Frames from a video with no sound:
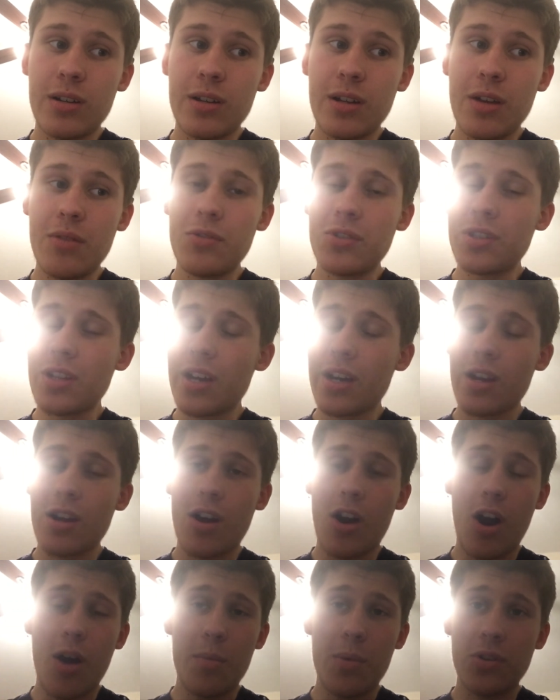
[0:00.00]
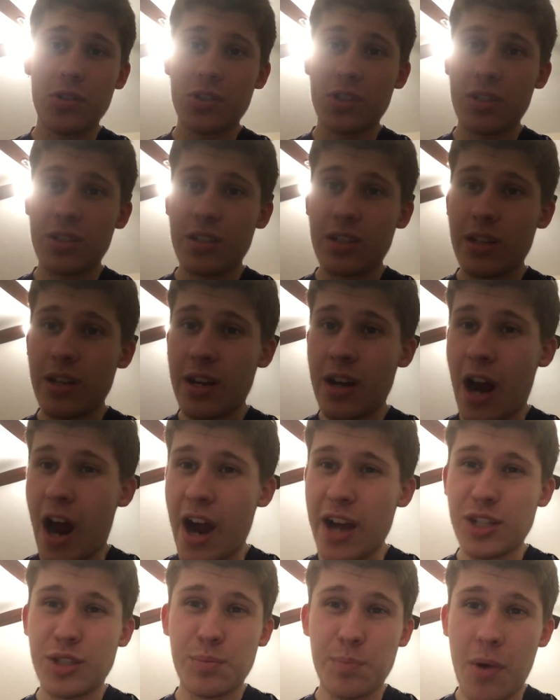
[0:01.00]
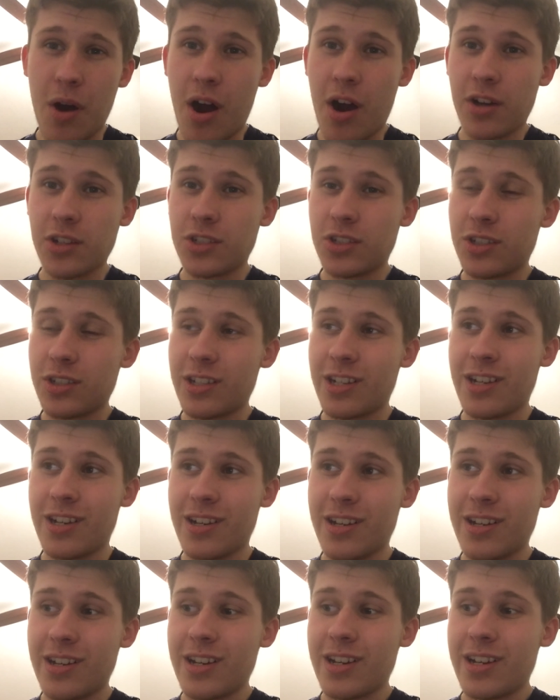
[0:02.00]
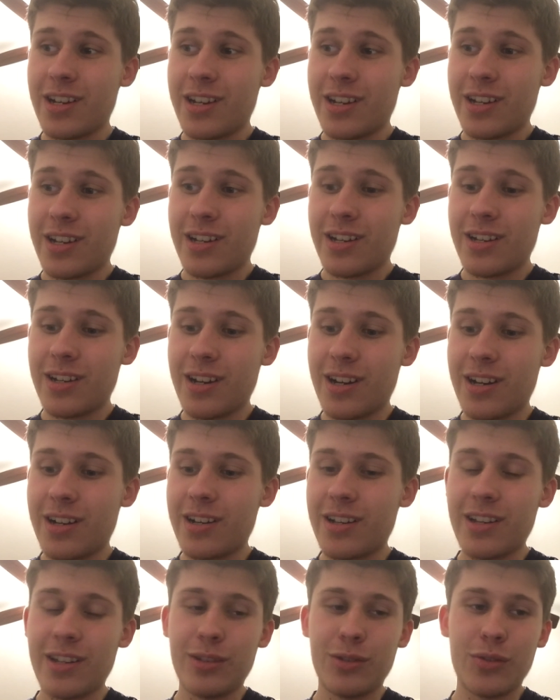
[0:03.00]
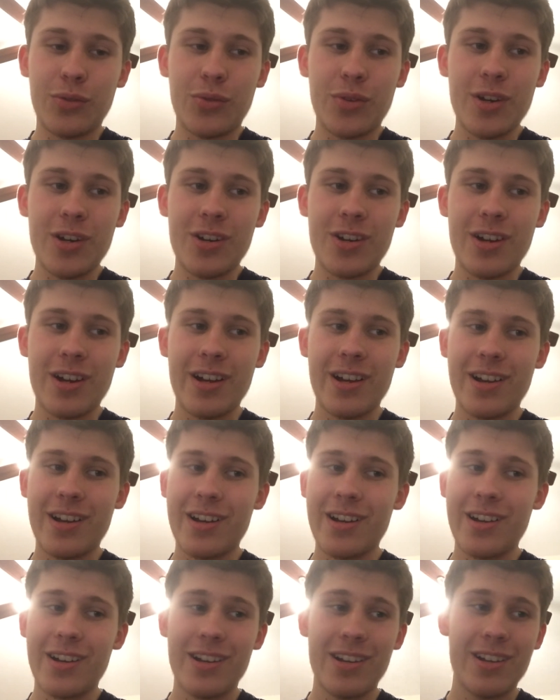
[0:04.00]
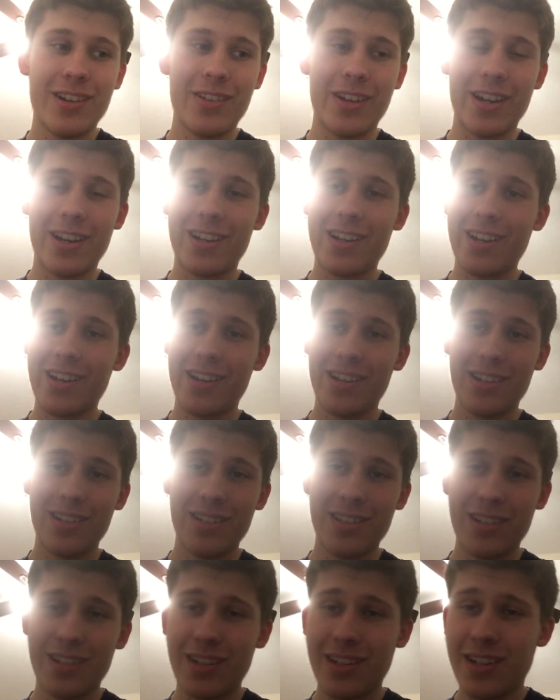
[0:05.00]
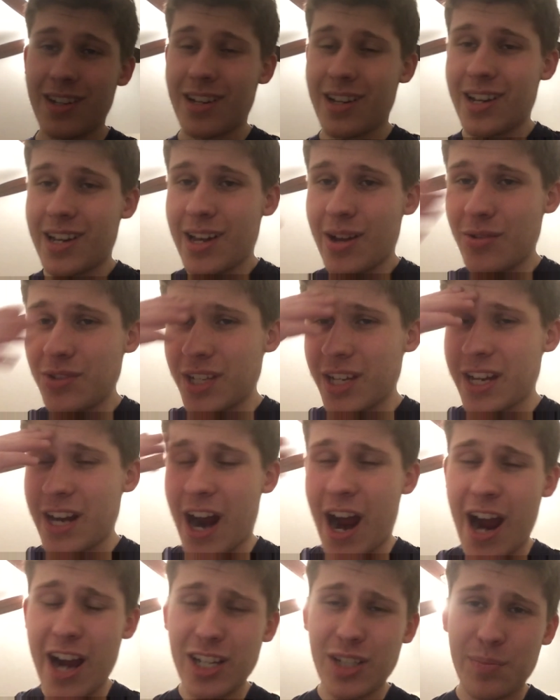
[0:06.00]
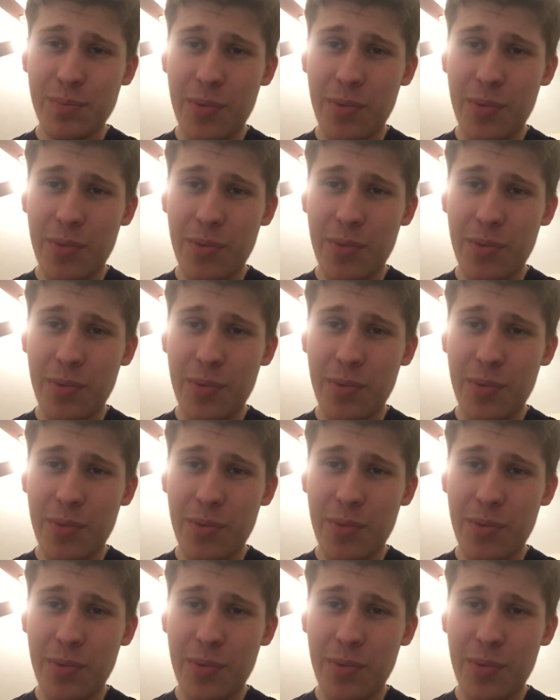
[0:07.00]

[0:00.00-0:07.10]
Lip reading: It was like almost an icebox in the theater. Like, it was like an ice